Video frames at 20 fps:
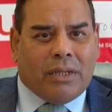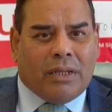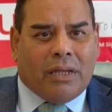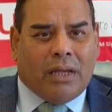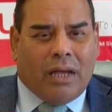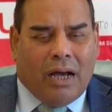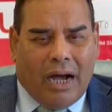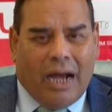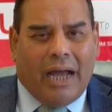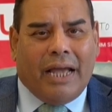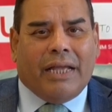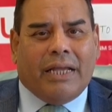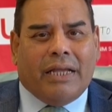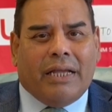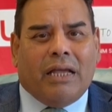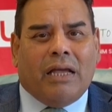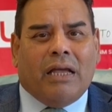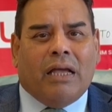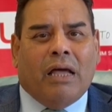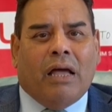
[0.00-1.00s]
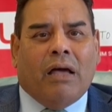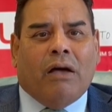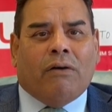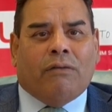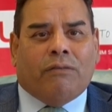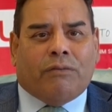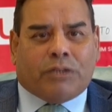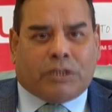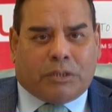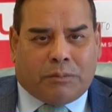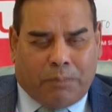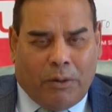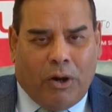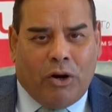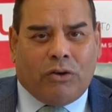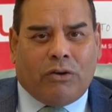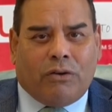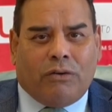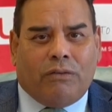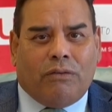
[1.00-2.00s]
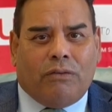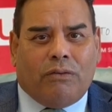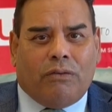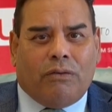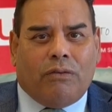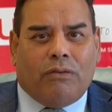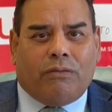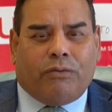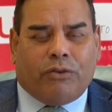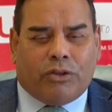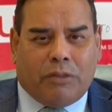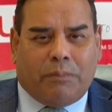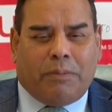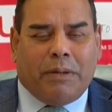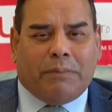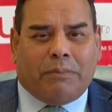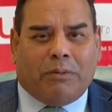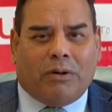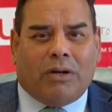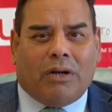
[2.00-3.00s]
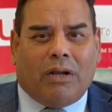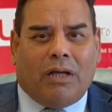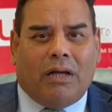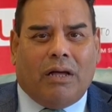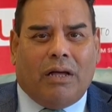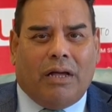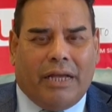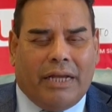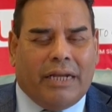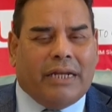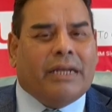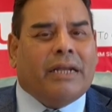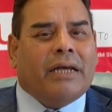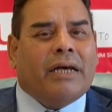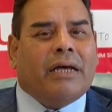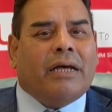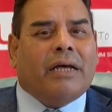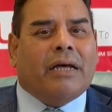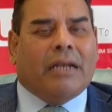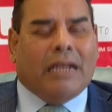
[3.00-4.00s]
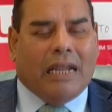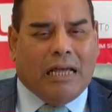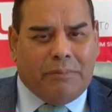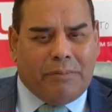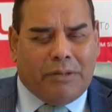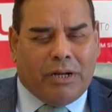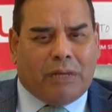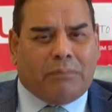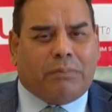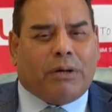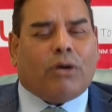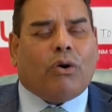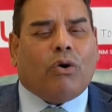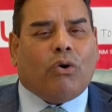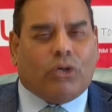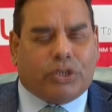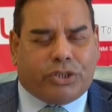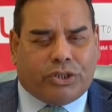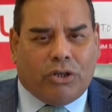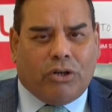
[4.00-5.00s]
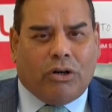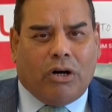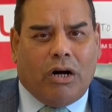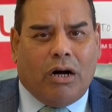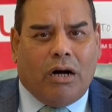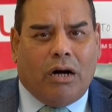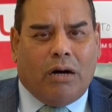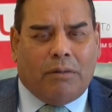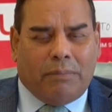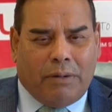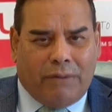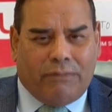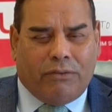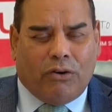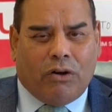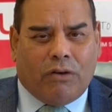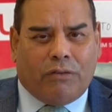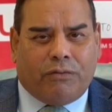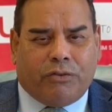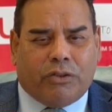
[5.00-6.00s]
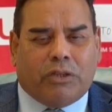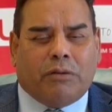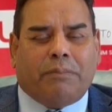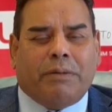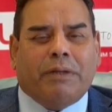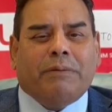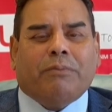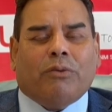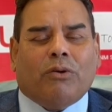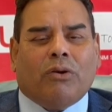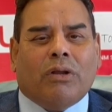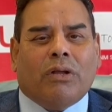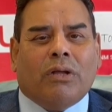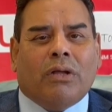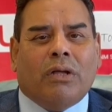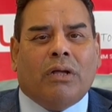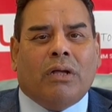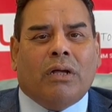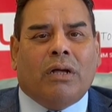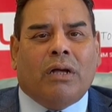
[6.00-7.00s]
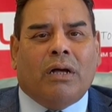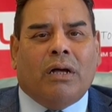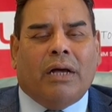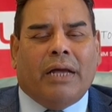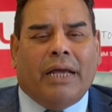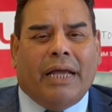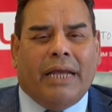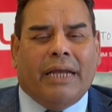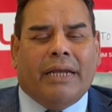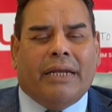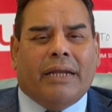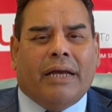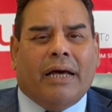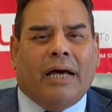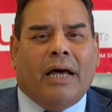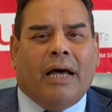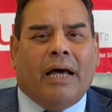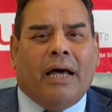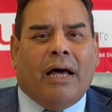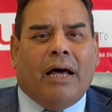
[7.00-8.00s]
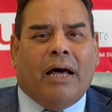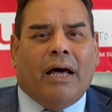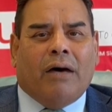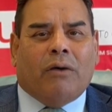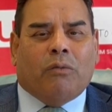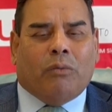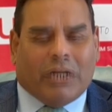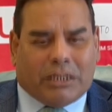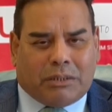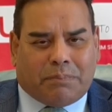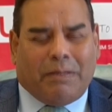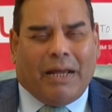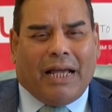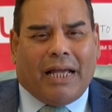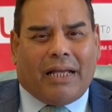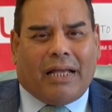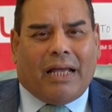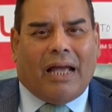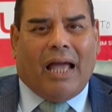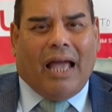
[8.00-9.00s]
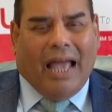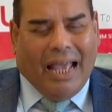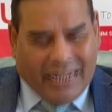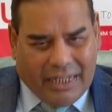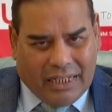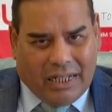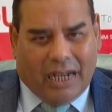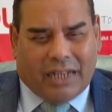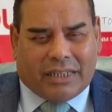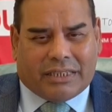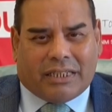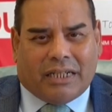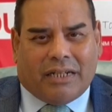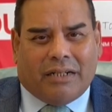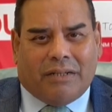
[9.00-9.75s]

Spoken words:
I spoke for the people in Lebanon, but also, above all, for the people in West Bank and Gaza.